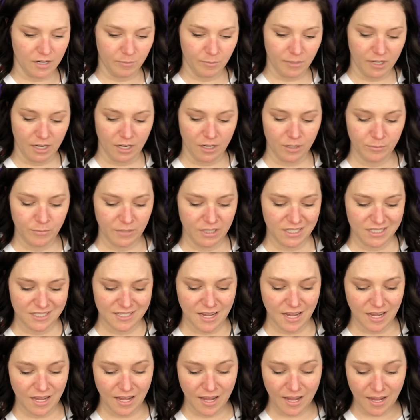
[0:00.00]
about because I
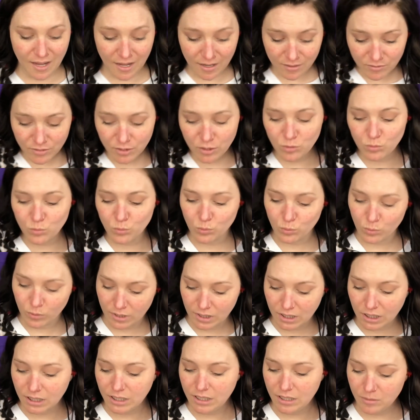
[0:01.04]
haven't
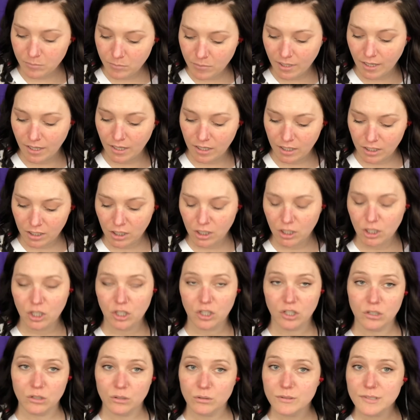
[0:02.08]
really been
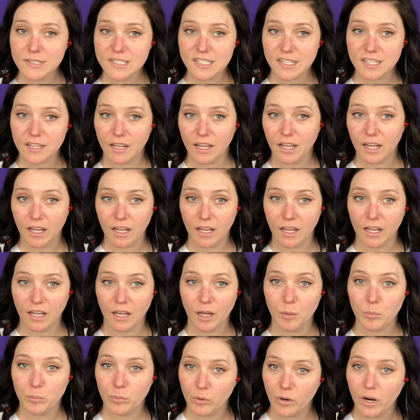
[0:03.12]
using
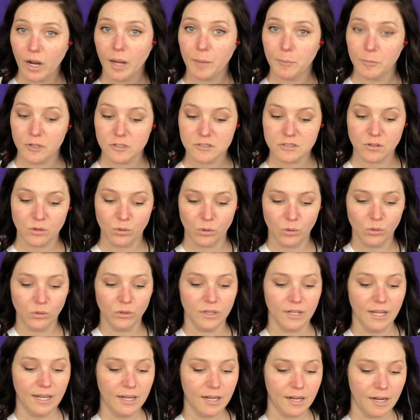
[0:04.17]
primers a whole
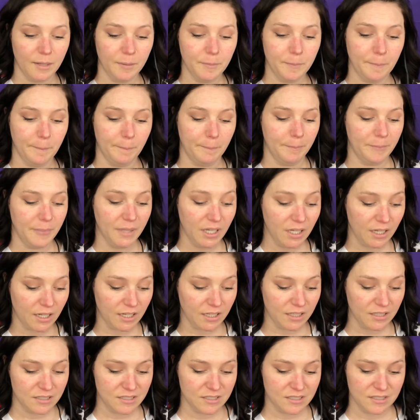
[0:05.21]
lot,
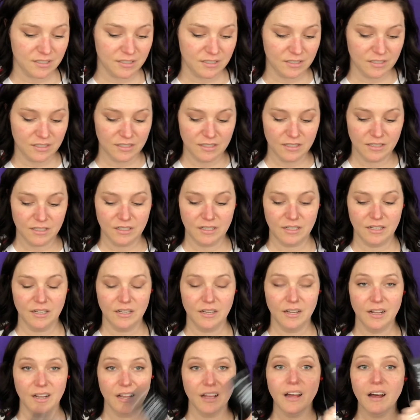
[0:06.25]
but
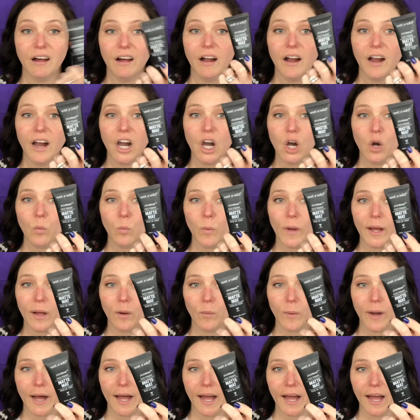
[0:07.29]
Wet n
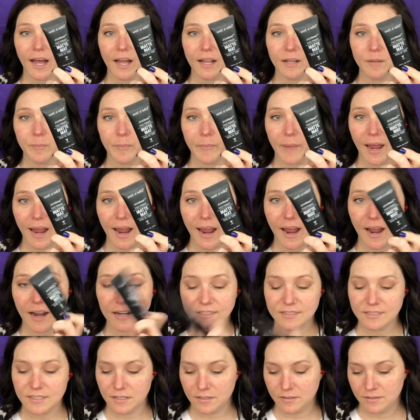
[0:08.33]
Wild
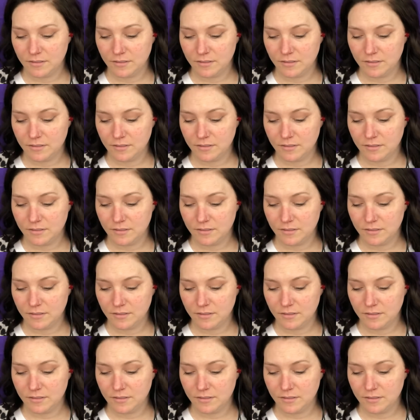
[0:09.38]
matte